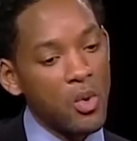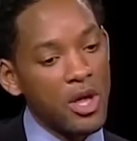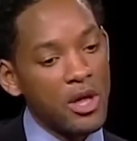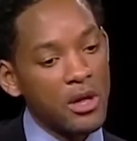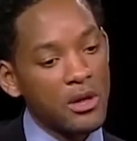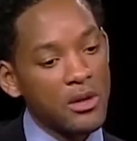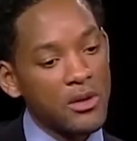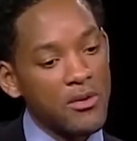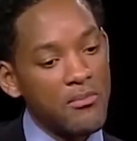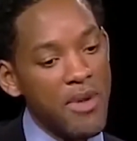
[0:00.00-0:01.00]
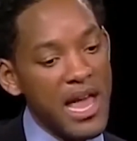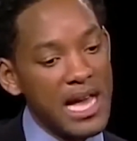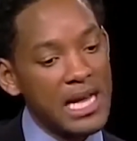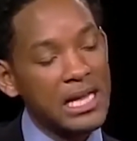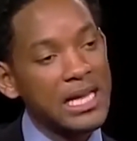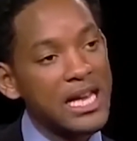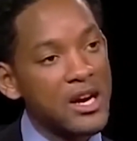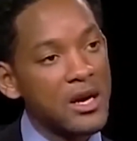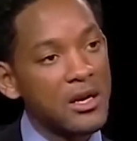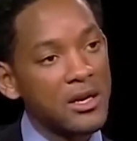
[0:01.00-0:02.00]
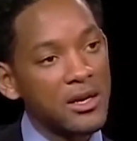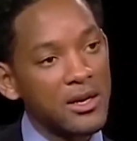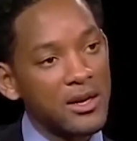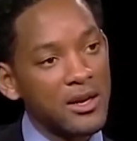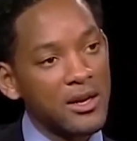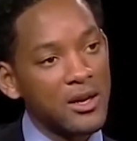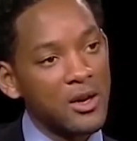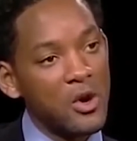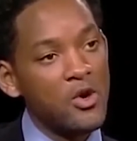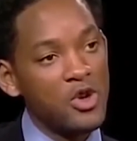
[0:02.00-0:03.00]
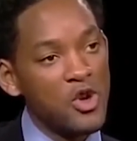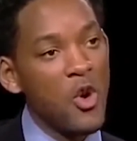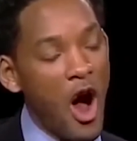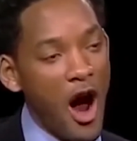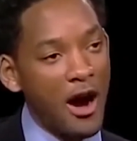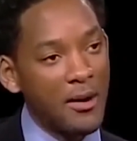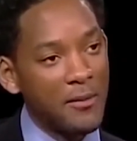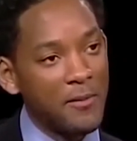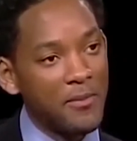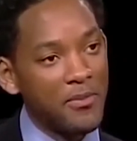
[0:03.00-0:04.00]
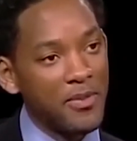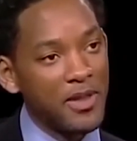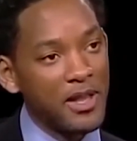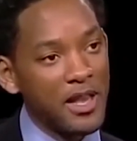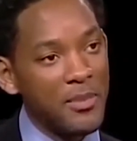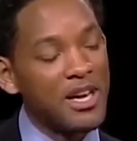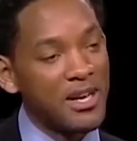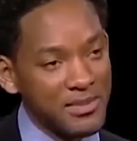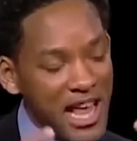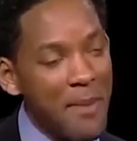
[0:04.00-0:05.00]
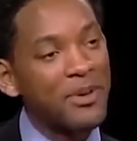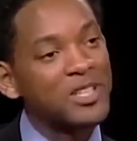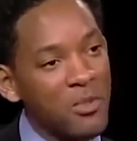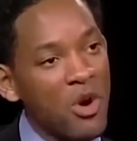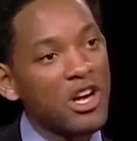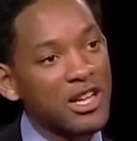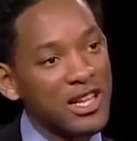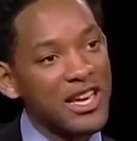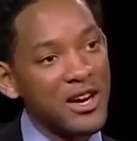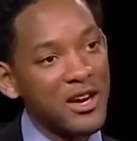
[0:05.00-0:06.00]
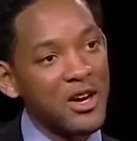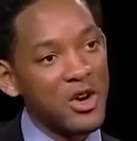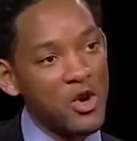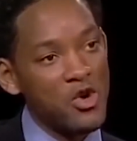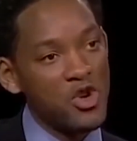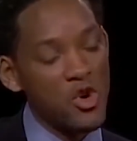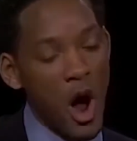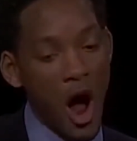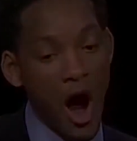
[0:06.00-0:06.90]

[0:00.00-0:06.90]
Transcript: will make clear who you are. It becomes that much more clear who